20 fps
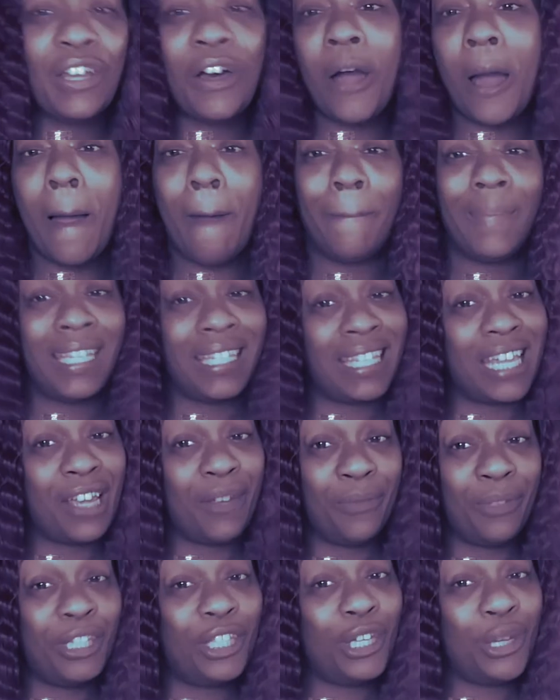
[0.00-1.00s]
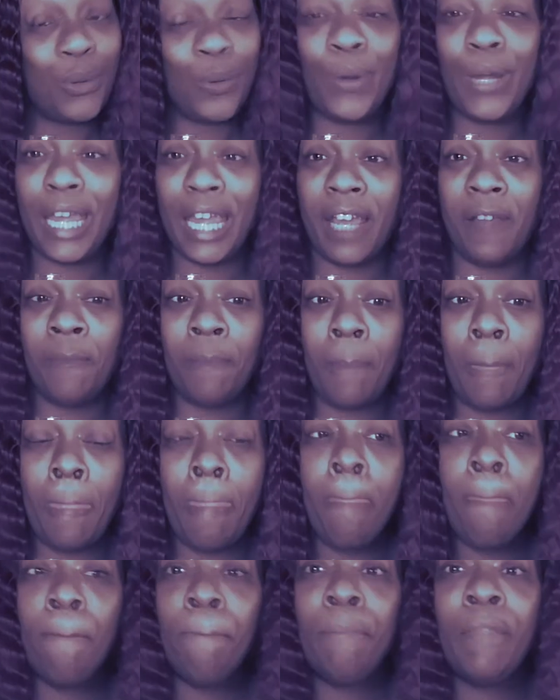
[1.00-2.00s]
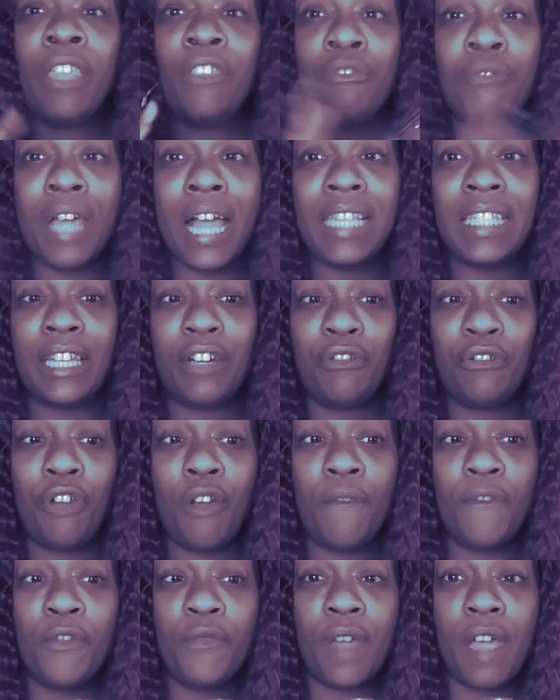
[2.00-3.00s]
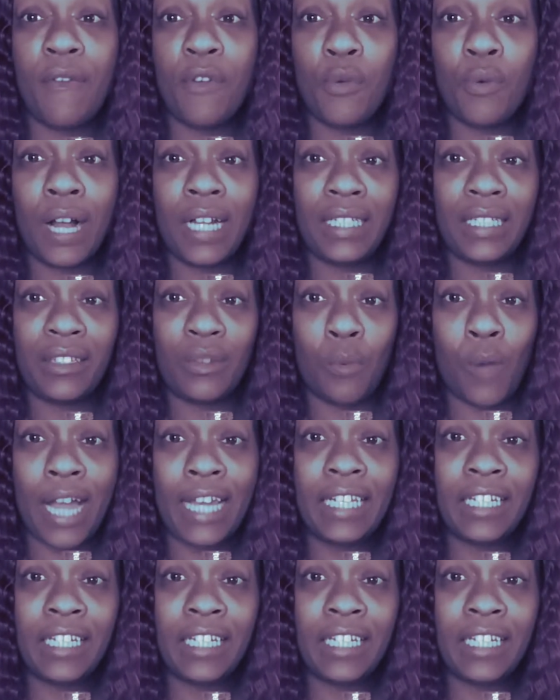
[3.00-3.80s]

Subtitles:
So I'm gonna say really quick, you guys, I don't know if you've ever watched The White